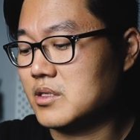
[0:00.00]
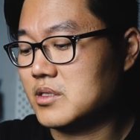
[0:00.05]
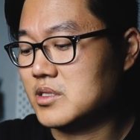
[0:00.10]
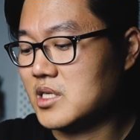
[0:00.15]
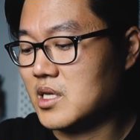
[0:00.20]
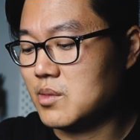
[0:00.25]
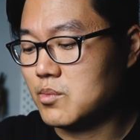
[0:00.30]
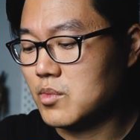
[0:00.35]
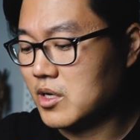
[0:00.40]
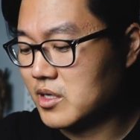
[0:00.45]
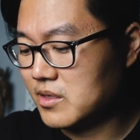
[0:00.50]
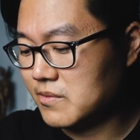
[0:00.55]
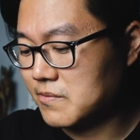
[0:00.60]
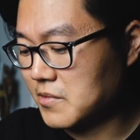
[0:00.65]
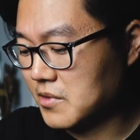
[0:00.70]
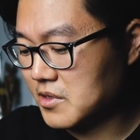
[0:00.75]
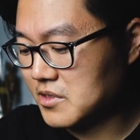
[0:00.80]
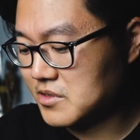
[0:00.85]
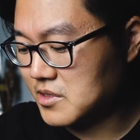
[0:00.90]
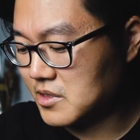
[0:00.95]
the same
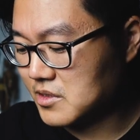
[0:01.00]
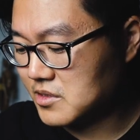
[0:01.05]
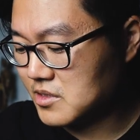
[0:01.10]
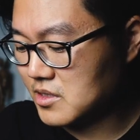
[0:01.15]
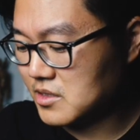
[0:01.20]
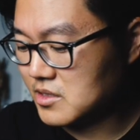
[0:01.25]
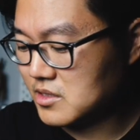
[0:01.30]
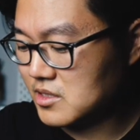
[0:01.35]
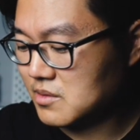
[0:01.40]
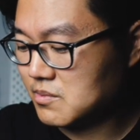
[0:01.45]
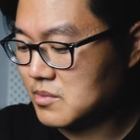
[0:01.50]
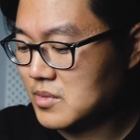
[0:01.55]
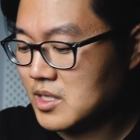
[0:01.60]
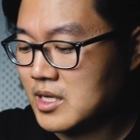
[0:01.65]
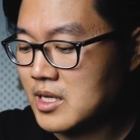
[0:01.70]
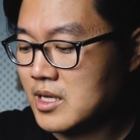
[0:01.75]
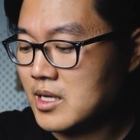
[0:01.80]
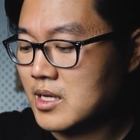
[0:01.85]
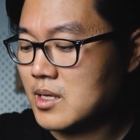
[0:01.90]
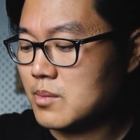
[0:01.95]
autofocusing system,
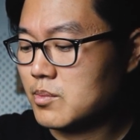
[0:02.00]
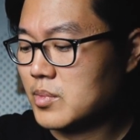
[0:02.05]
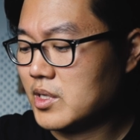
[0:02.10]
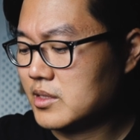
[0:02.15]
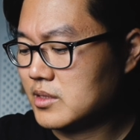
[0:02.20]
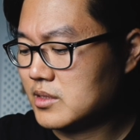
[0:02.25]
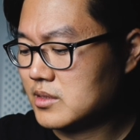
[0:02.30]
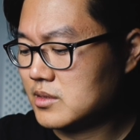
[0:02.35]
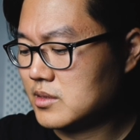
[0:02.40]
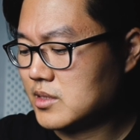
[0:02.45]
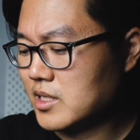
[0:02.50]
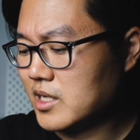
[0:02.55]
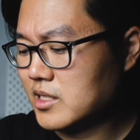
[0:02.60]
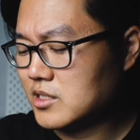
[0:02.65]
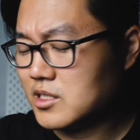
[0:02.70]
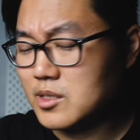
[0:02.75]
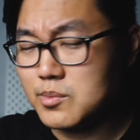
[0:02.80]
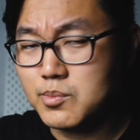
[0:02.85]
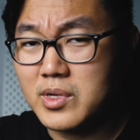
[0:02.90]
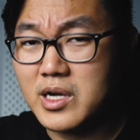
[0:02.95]
but
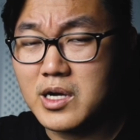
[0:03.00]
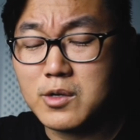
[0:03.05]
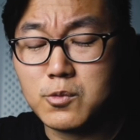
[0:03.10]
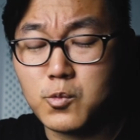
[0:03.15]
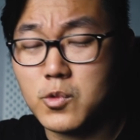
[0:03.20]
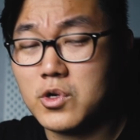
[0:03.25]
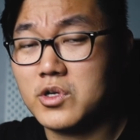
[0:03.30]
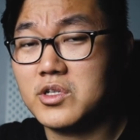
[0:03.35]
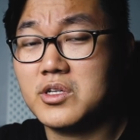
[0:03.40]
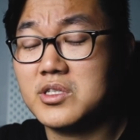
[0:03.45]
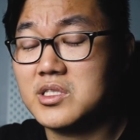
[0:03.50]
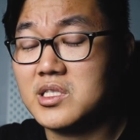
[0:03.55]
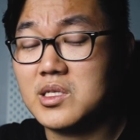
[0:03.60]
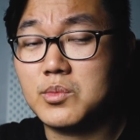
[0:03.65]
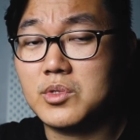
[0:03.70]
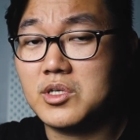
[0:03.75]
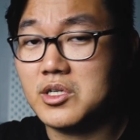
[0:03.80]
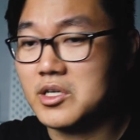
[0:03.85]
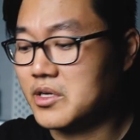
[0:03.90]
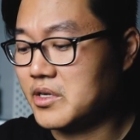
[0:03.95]
that's about where the
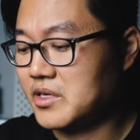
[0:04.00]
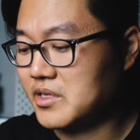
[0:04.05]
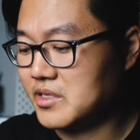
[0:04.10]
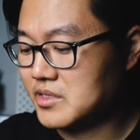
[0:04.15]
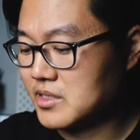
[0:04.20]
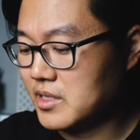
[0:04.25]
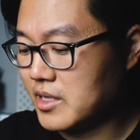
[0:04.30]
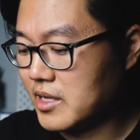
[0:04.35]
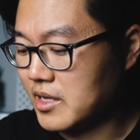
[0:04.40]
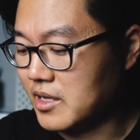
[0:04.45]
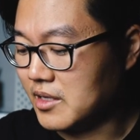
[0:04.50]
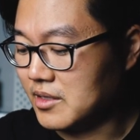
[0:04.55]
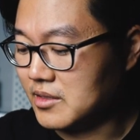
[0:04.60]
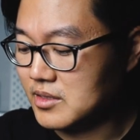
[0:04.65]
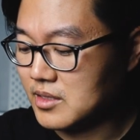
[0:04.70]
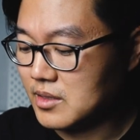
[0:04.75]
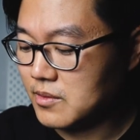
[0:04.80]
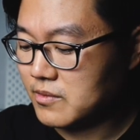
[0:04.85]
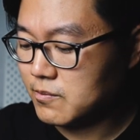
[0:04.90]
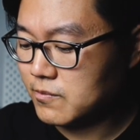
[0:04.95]
similarities
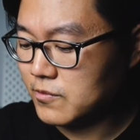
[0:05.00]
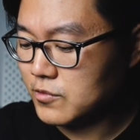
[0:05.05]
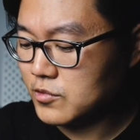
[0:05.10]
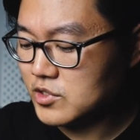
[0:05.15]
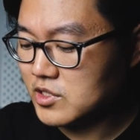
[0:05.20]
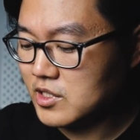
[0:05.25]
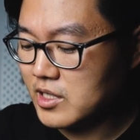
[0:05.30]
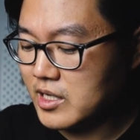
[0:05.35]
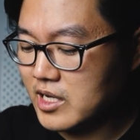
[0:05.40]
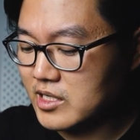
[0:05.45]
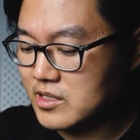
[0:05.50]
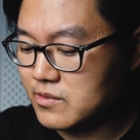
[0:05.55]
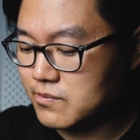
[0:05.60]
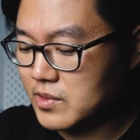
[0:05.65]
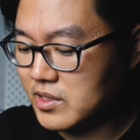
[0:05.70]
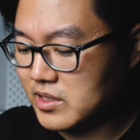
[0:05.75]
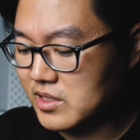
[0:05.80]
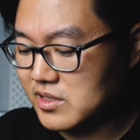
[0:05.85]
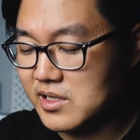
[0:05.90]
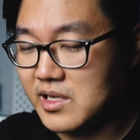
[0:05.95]
end. Fuji has
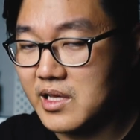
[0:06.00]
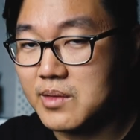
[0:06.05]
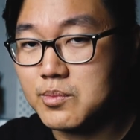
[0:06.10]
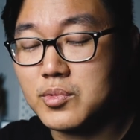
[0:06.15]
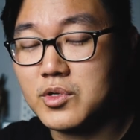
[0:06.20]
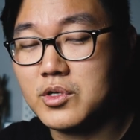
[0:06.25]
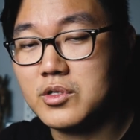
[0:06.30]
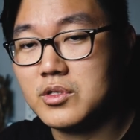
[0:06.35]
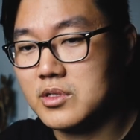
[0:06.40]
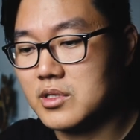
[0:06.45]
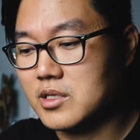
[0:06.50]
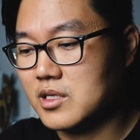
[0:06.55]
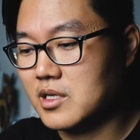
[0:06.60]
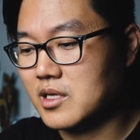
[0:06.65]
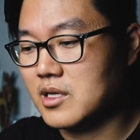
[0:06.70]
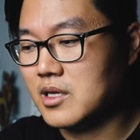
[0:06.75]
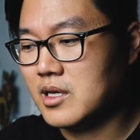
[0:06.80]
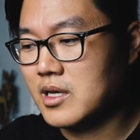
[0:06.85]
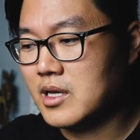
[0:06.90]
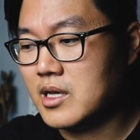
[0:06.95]
finally put
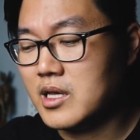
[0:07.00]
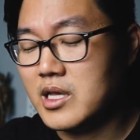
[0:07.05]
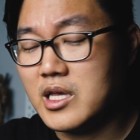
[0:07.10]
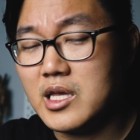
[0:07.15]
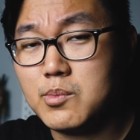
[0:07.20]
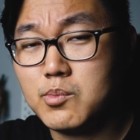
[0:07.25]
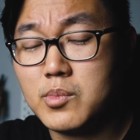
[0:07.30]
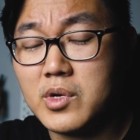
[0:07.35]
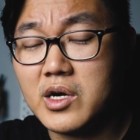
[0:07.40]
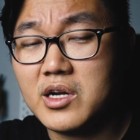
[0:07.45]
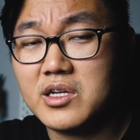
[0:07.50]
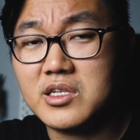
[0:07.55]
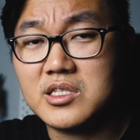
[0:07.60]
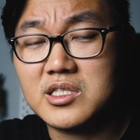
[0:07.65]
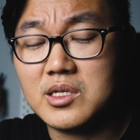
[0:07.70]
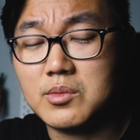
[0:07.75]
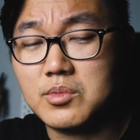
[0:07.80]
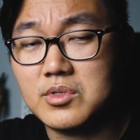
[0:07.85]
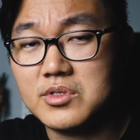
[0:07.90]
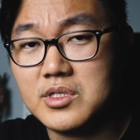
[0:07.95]
the in-body
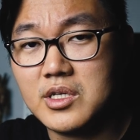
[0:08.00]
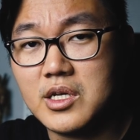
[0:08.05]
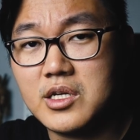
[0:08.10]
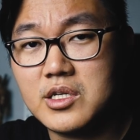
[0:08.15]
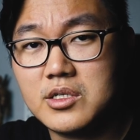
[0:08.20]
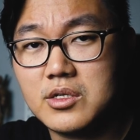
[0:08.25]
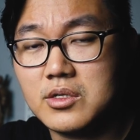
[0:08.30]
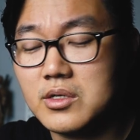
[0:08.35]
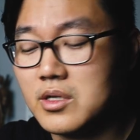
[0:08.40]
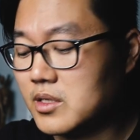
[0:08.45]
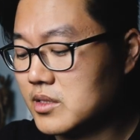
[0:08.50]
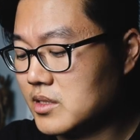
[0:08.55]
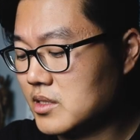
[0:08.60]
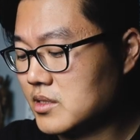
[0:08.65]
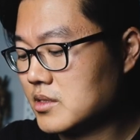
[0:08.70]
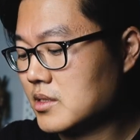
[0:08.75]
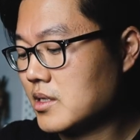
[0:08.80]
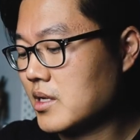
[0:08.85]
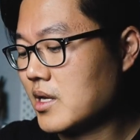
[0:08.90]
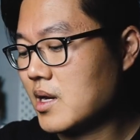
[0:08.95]
stabilization on
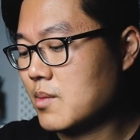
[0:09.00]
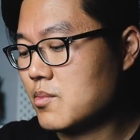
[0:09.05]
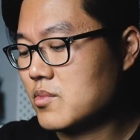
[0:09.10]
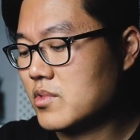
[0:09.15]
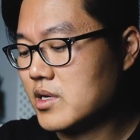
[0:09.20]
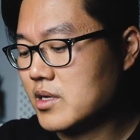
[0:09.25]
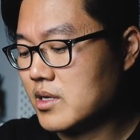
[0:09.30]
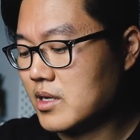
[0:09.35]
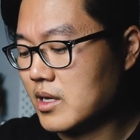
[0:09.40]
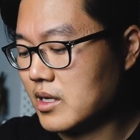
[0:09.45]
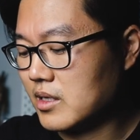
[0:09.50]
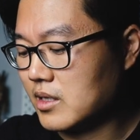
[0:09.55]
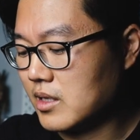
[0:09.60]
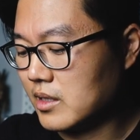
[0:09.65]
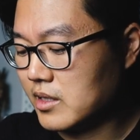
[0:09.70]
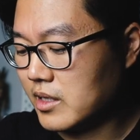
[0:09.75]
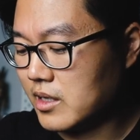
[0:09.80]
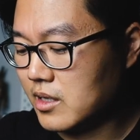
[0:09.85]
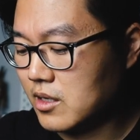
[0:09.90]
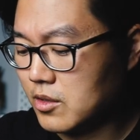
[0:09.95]
this camera,
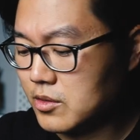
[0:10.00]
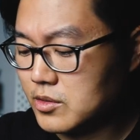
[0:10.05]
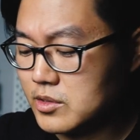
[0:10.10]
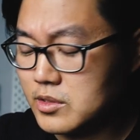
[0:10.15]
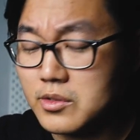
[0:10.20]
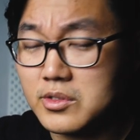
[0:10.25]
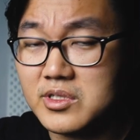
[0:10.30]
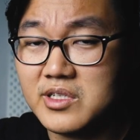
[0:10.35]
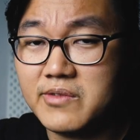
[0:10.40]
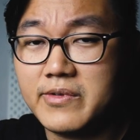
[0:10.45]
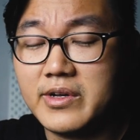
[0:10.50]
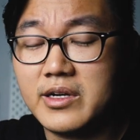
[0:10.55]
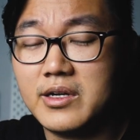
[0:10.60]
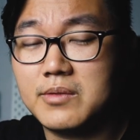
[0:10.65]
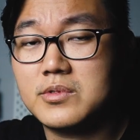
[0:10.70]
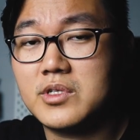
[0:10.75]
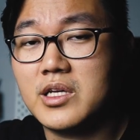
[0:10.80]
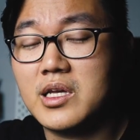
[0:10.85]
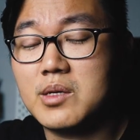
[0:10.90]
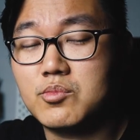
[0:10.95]
and they also
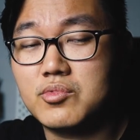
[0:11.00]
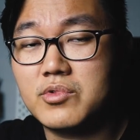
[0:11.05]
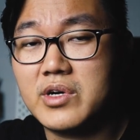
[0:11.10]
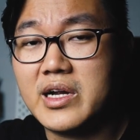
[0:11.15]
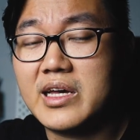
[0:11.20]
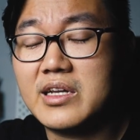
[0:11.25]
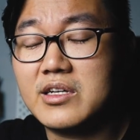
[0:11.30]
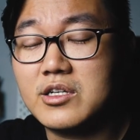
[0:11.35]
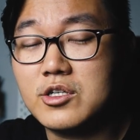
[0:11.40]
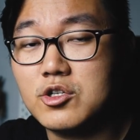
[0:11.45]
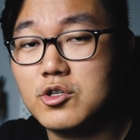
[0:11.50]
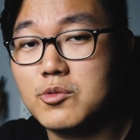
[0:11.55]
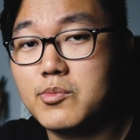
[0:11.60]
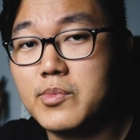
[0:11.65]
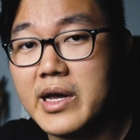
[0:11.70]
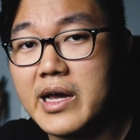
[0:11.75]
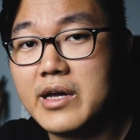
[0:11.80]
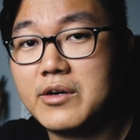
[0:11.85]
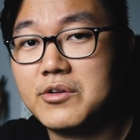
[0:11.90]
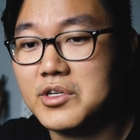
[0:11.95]
developed a brand new
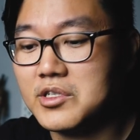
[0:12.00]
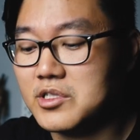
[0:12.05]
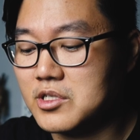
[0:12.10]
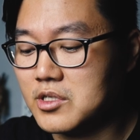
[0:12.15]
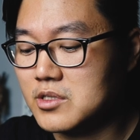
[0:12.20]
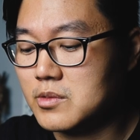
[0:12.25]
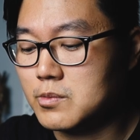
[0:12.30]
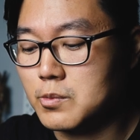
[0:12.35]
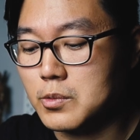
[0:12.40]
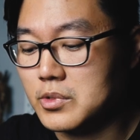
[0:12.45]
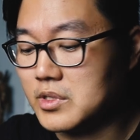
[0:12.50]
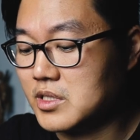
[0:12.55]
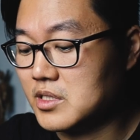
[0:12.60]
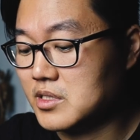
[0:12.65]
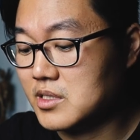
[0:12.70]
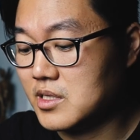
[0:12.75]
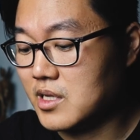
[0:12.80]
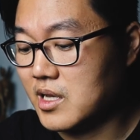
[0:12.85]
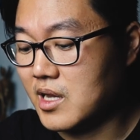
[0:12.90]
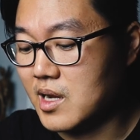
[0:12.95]
battery just for
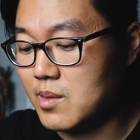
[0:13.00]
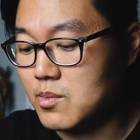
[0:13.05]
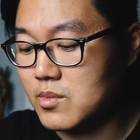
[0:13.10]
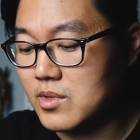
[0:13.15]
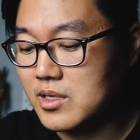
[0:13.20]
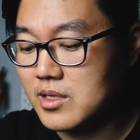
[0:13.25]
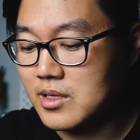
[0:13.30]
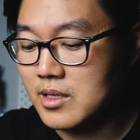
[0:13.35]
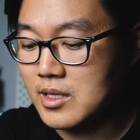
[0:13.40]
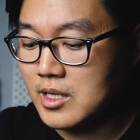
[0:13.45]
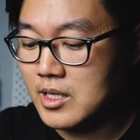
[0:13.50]
this camera,